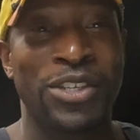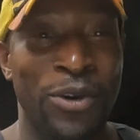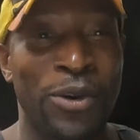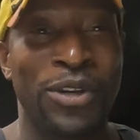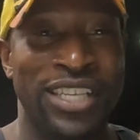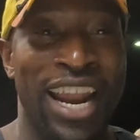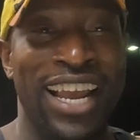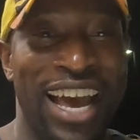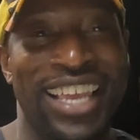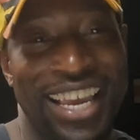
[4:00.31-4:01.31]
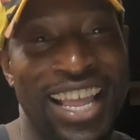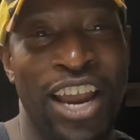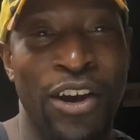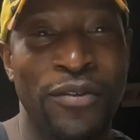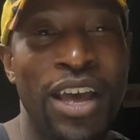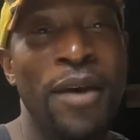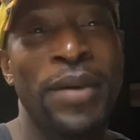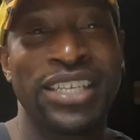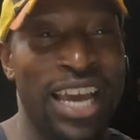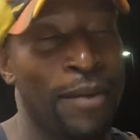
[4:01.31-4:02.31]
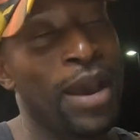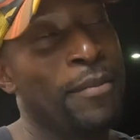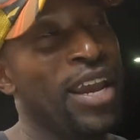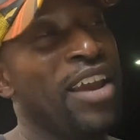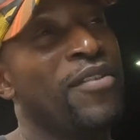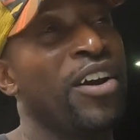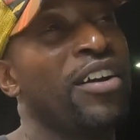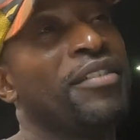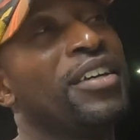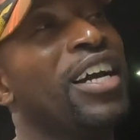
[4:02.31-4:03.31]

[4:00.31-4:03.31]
schools that I got kicked out of because I had bad behavior.